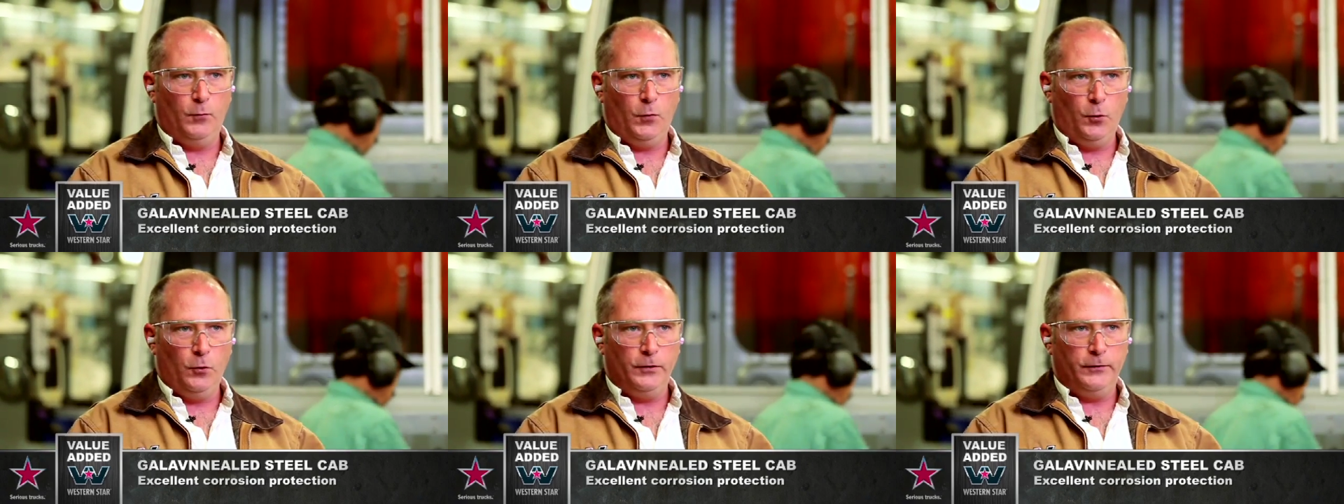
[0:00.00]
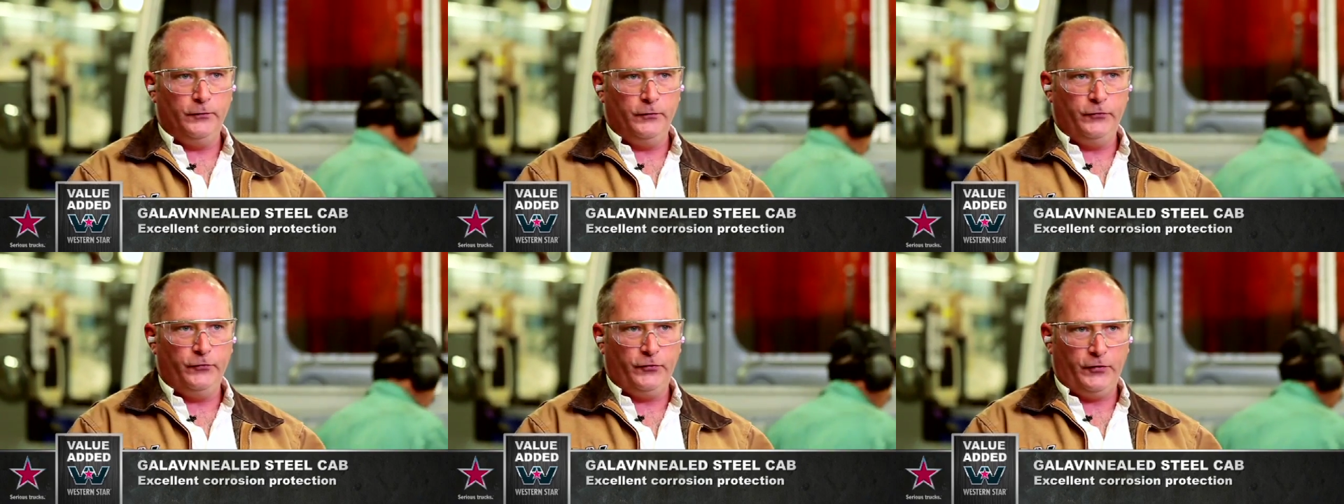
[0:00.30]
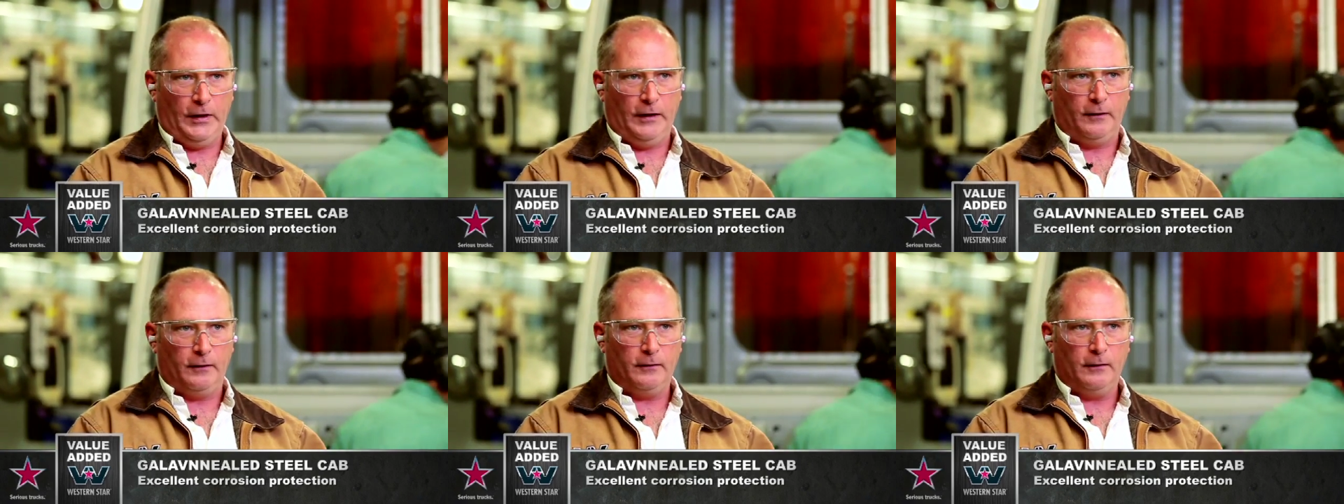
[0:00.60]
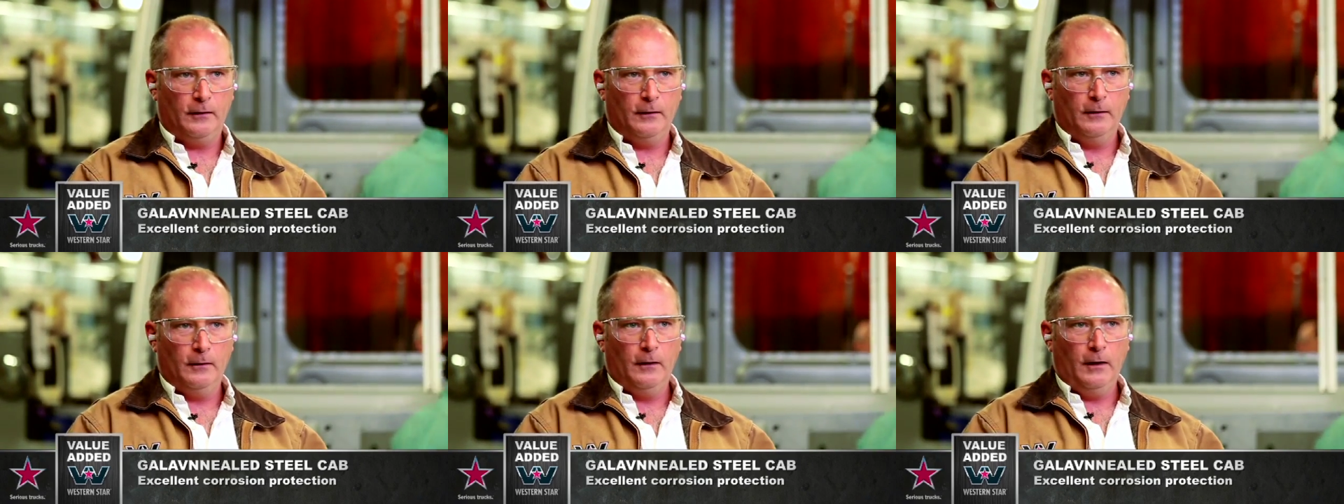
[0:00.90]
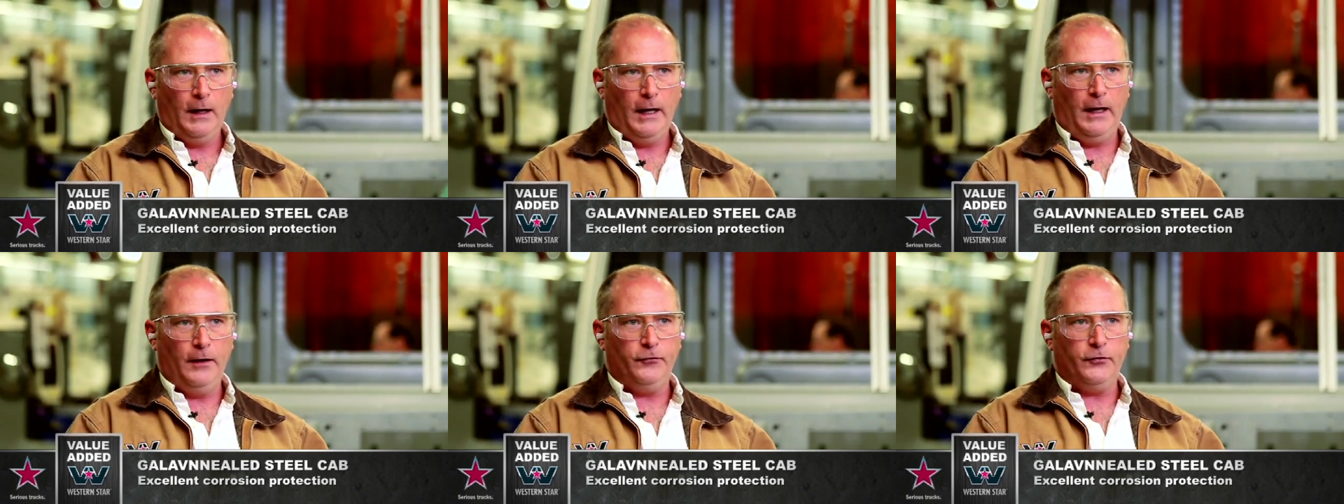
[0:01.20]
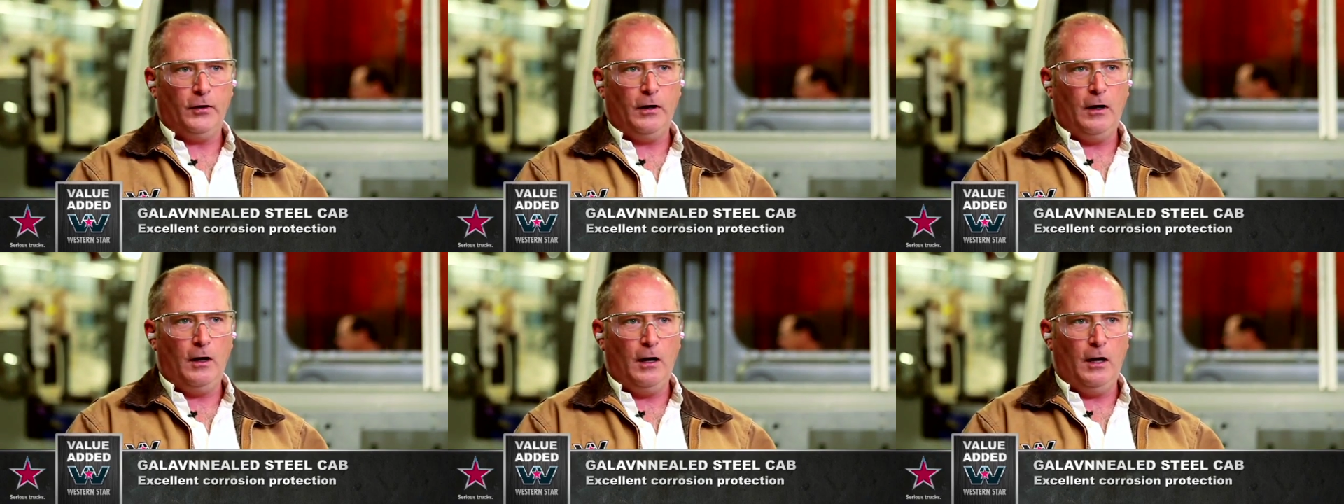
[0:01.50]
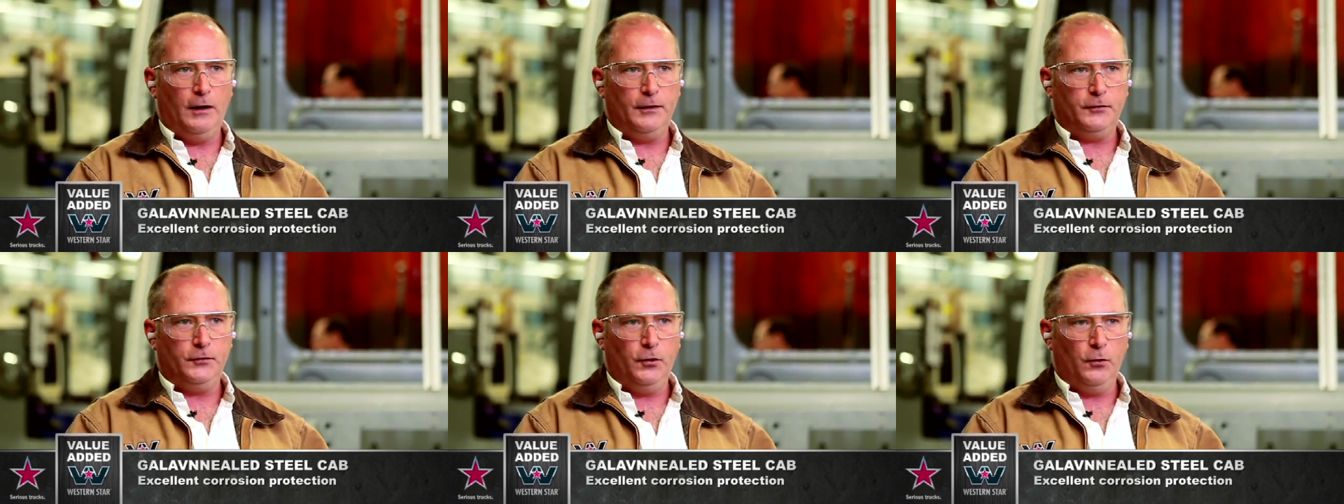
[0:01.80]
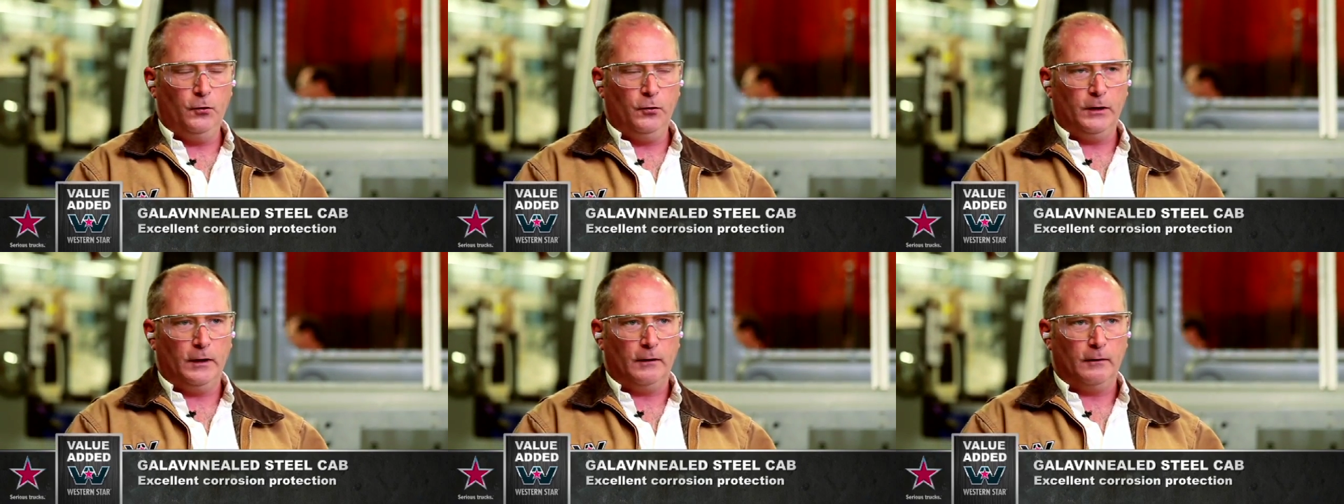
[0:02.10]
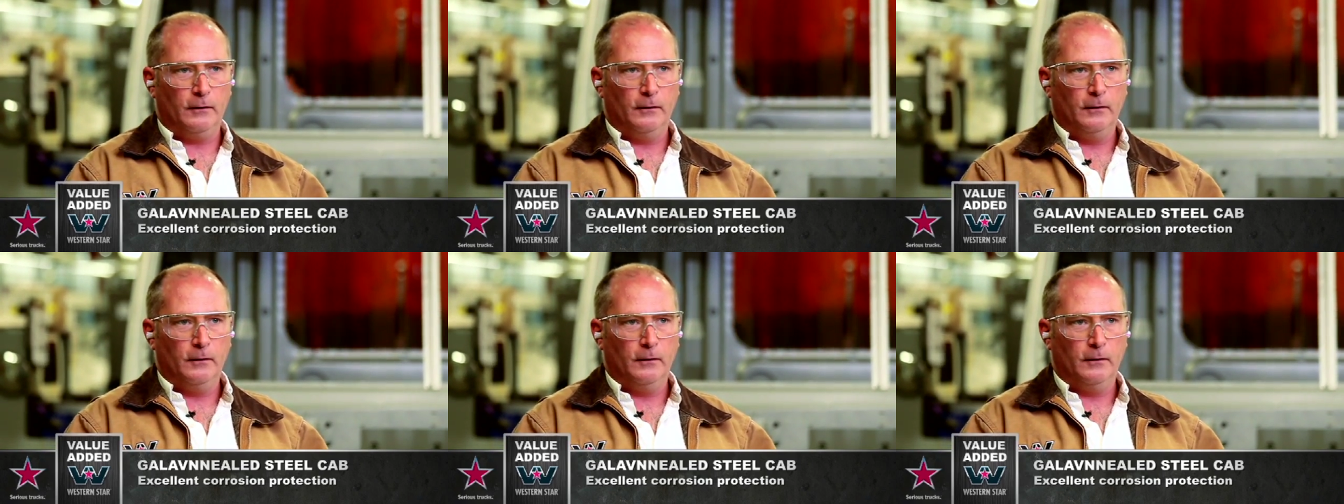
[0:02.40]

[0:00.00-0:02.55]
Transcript: molten zinc as a hot coating.